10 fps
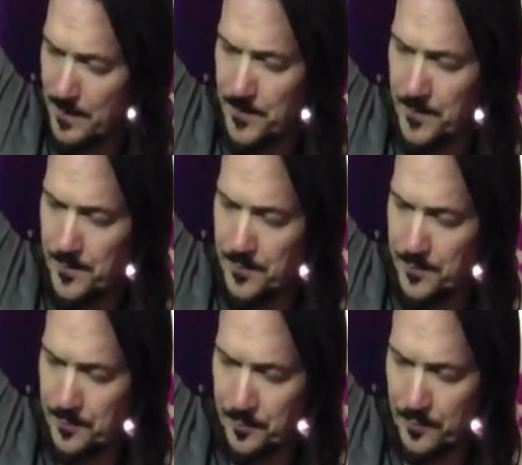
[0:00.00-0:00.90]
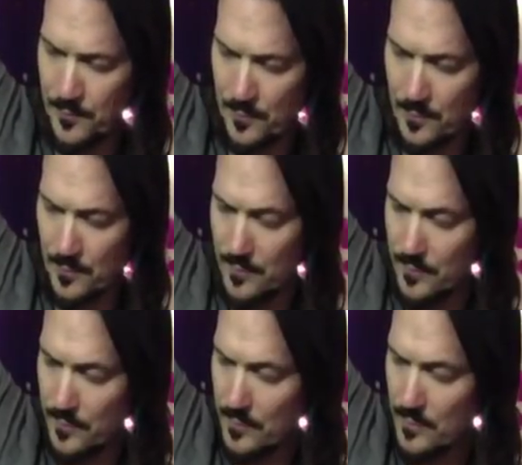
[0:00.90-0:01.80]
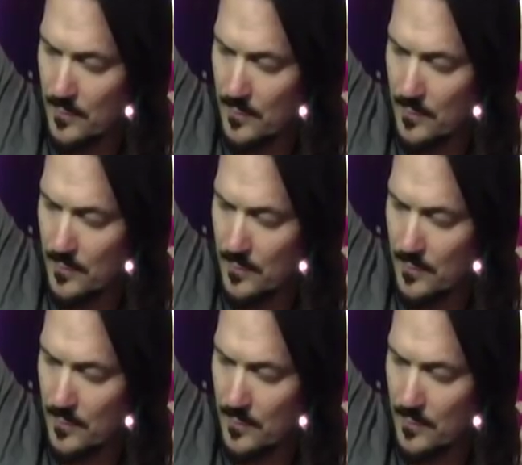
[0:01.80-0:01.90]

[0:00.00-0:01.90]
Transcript: [no speech]